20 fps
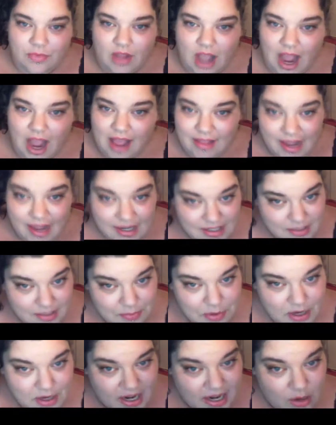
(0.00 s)
I like to
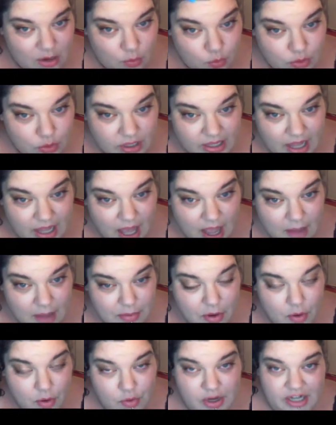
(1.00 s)
put it in a really high
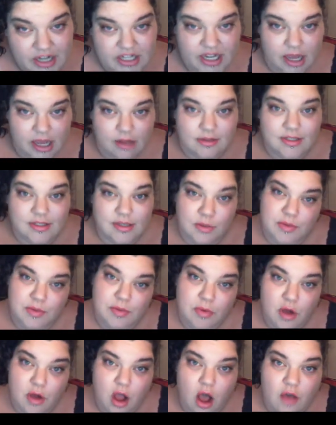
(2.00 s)
ponytail, and some
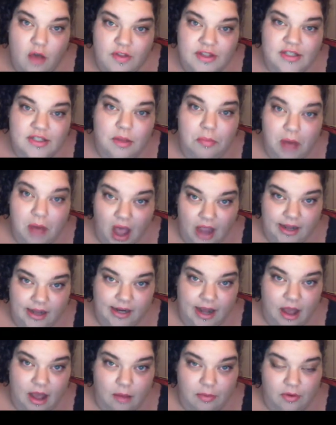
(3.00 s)
people call this a
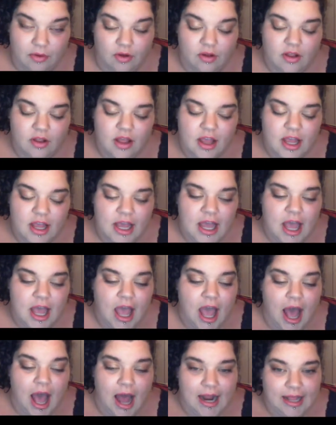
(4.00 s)
pineapple.
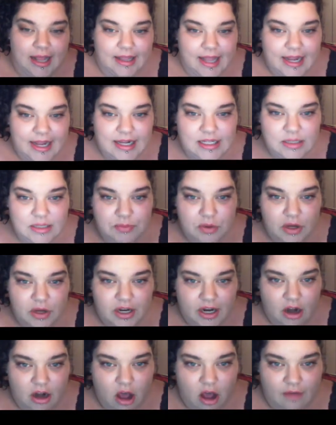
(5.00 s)
I like to put
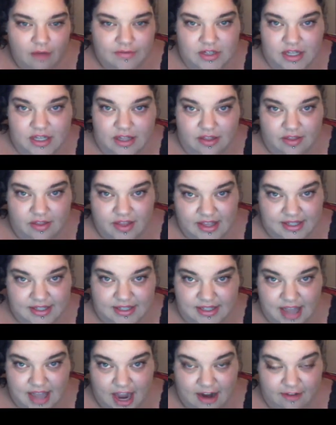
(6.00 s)
it off to this
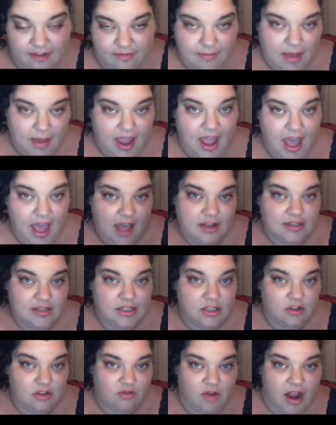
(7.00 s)
side of my head, to
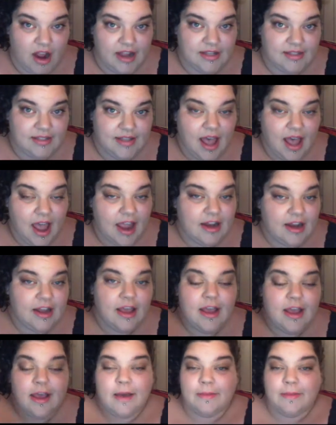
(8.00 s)
the right side,
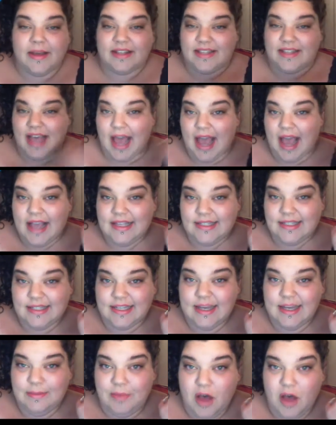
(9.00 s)
because I
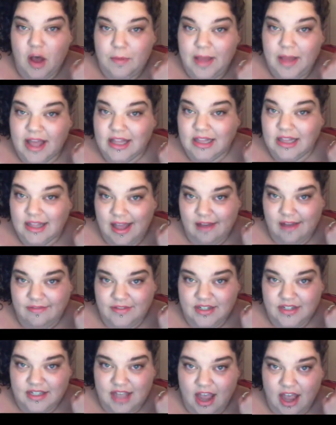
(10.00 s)
sleep on my left
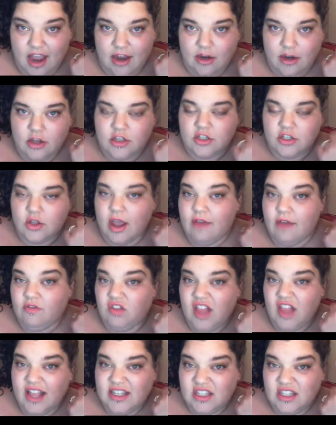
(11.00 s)
side, so I have
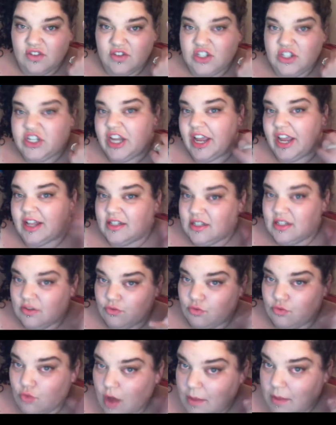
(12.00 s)
less of a chance of
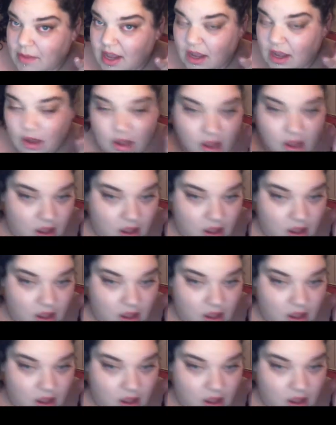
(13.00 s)
rubbing